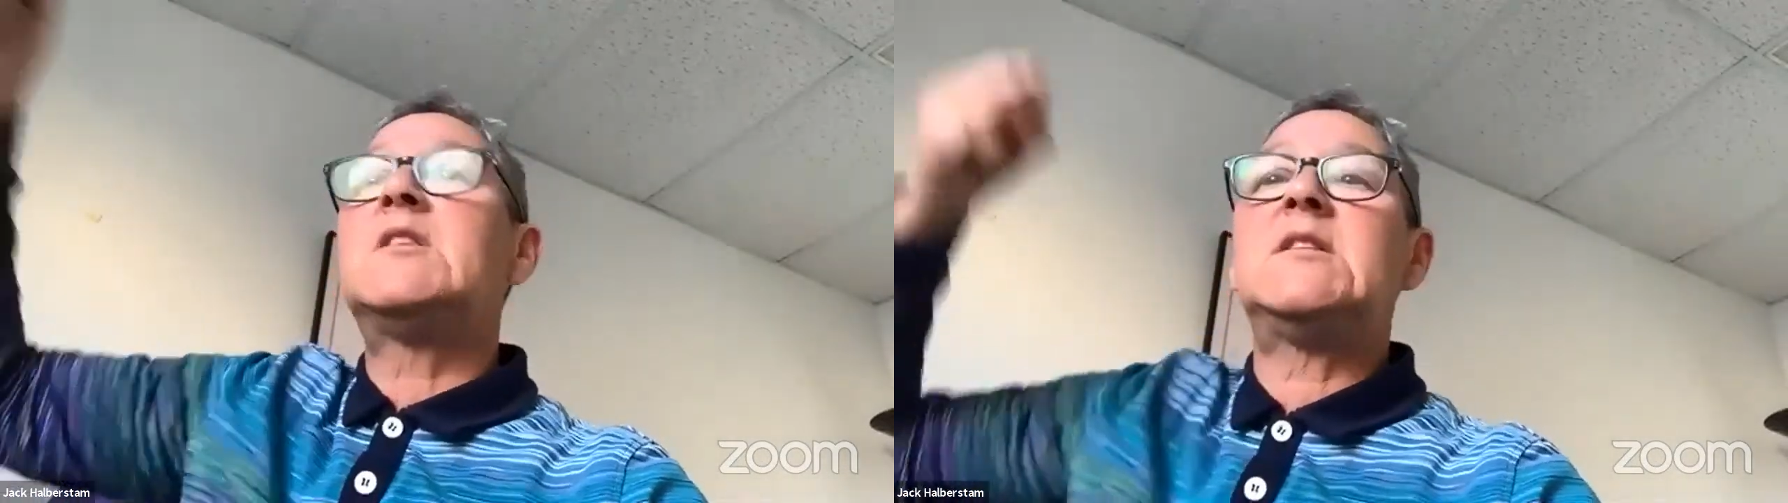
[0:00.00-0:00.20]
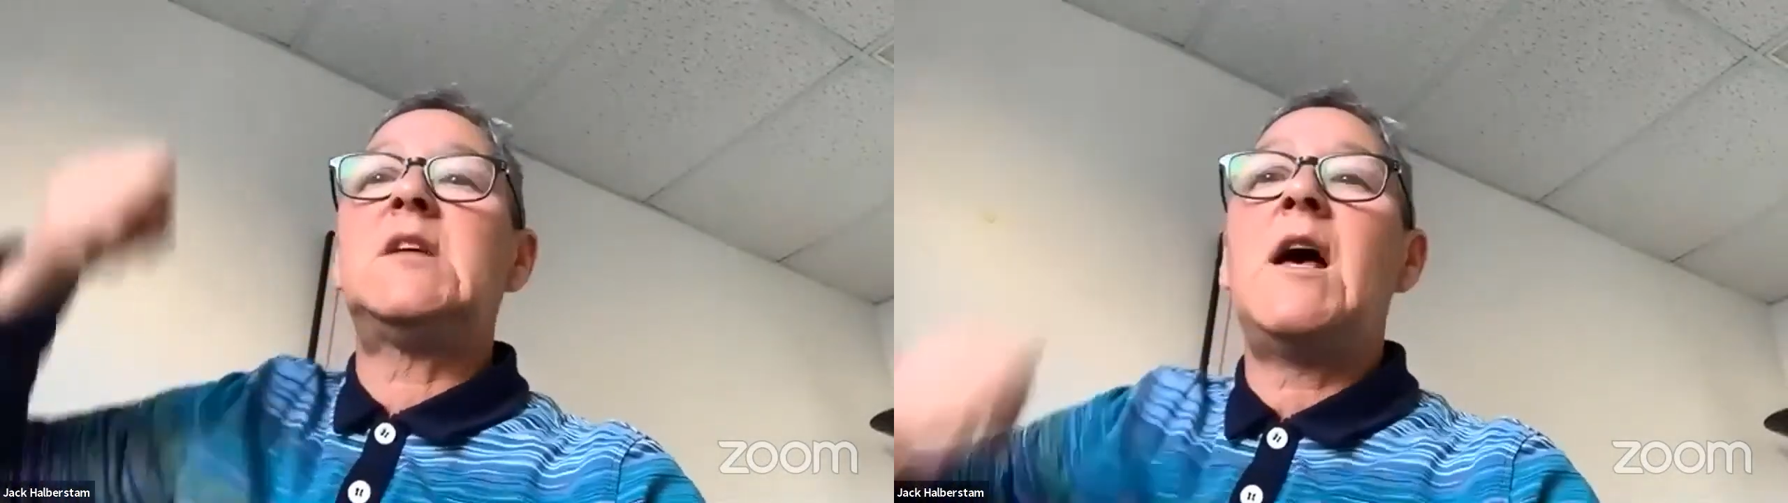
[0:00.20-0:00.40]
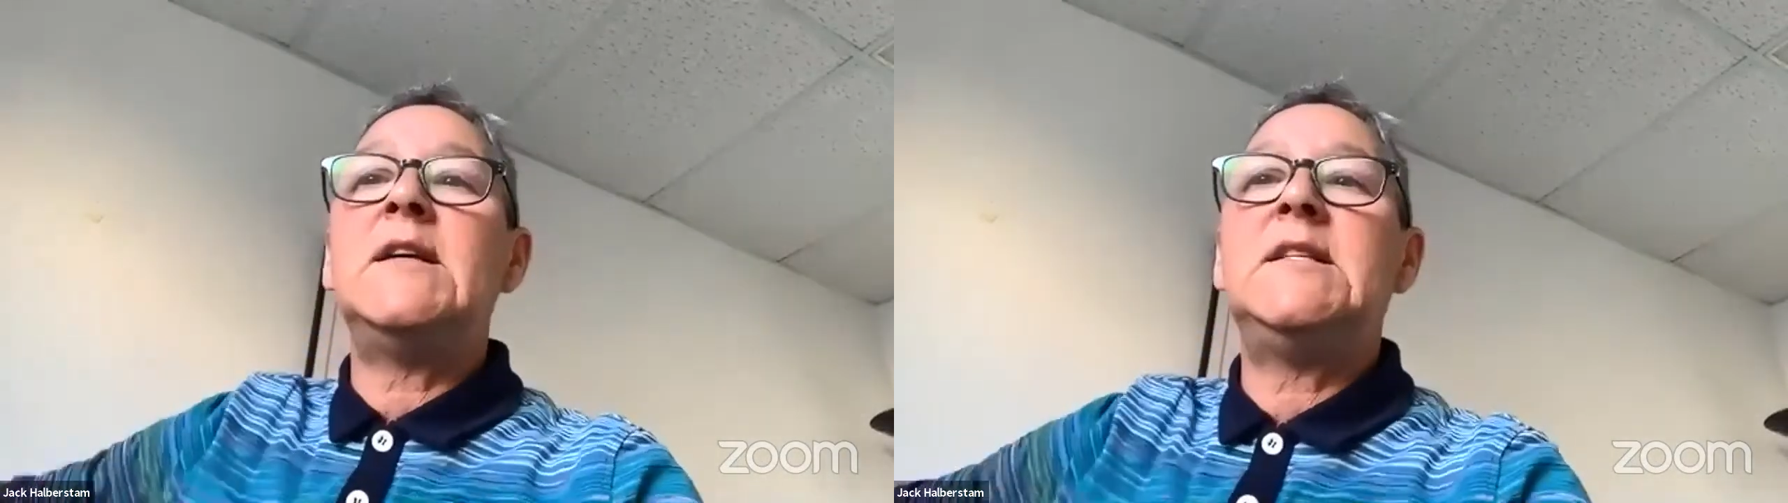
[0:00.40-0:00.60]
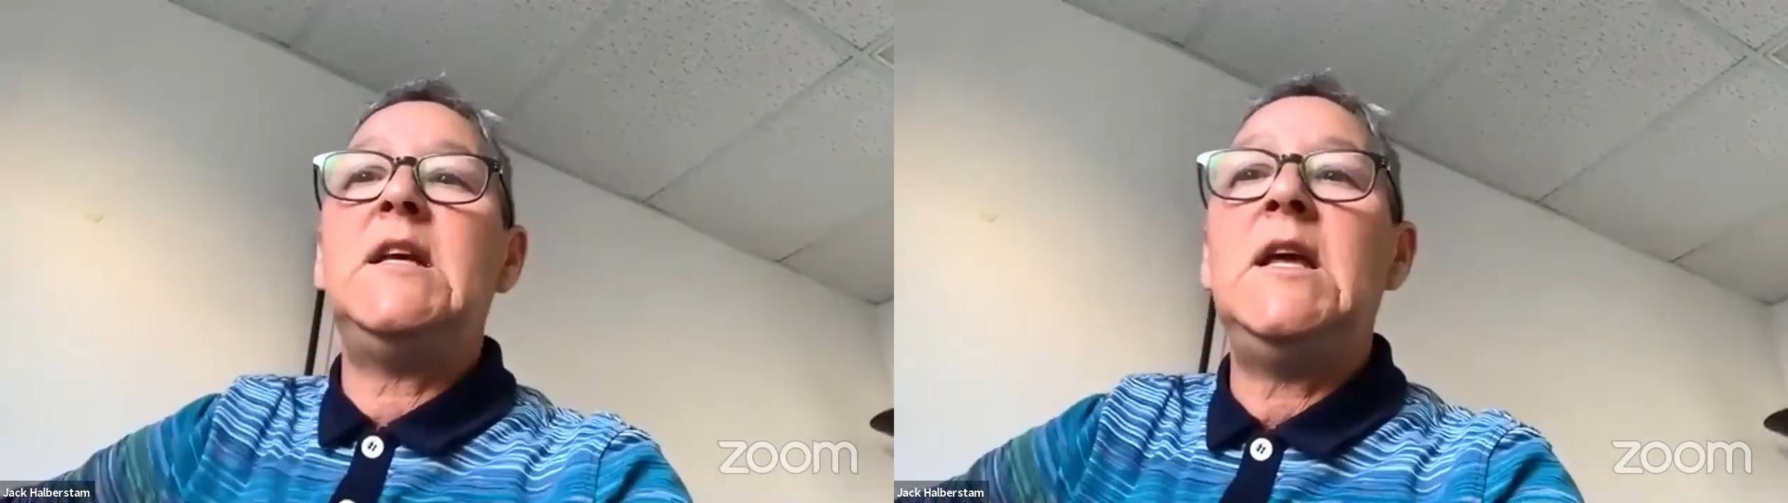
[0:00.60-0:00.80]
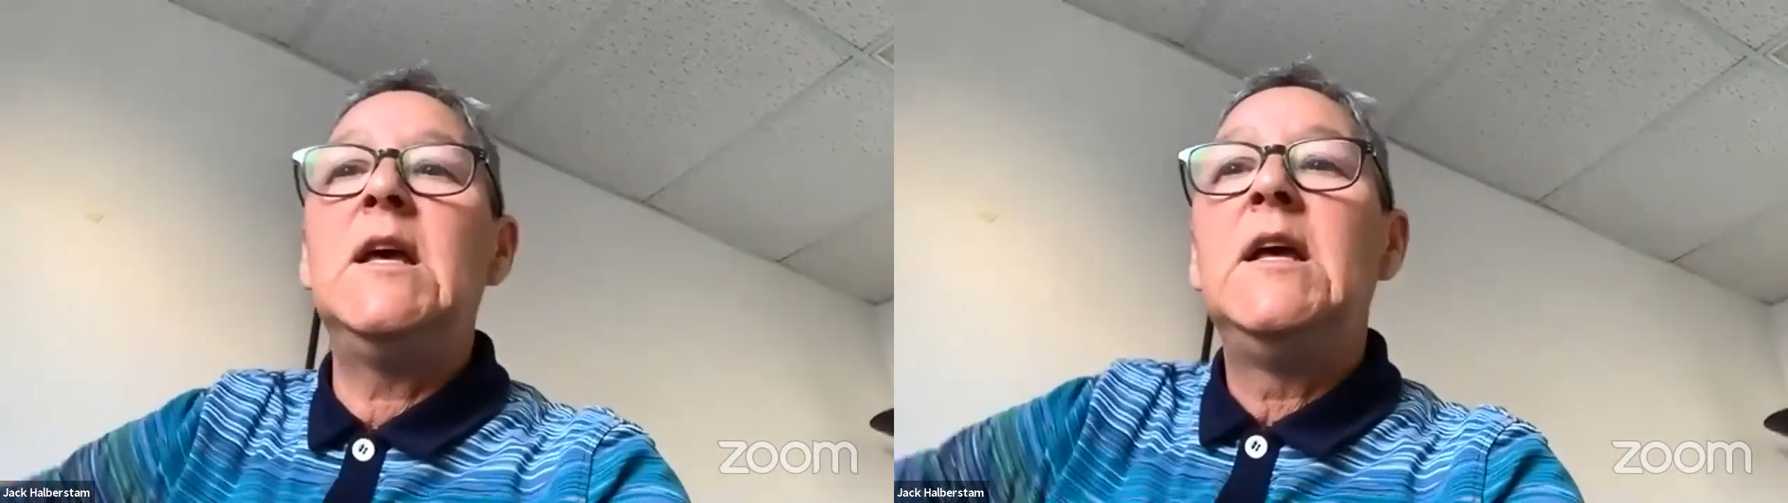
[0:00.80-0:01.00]

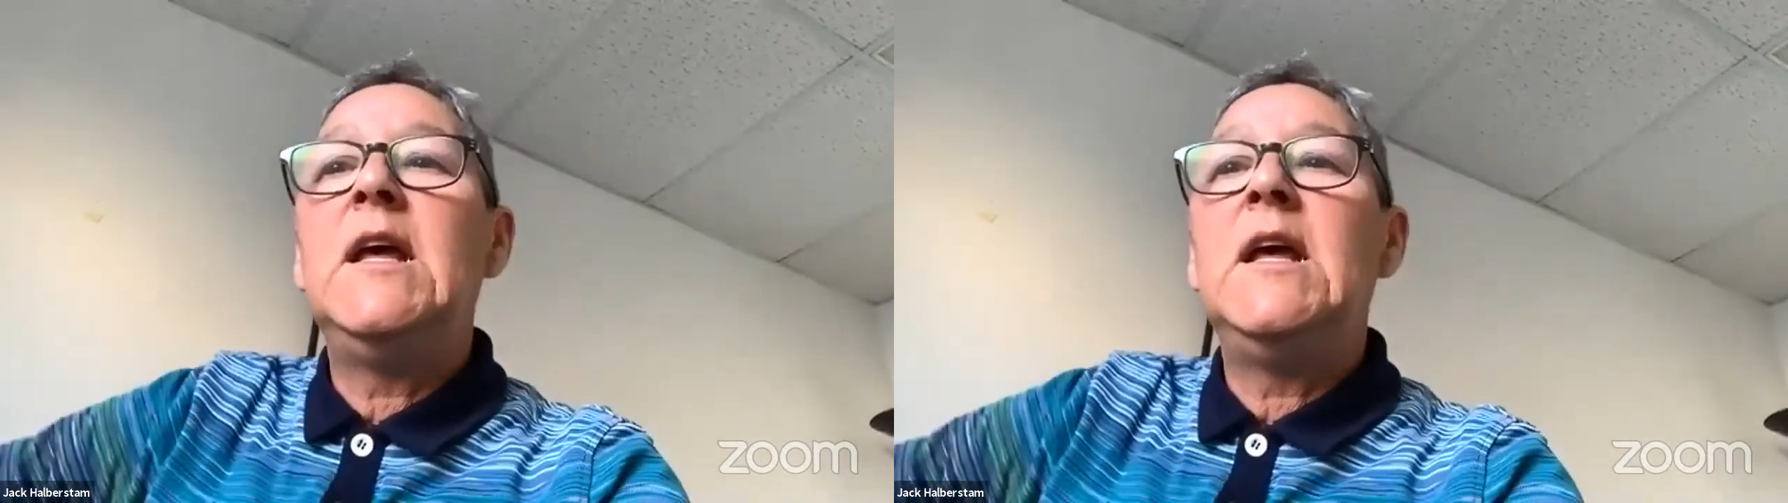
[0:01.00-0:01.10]
society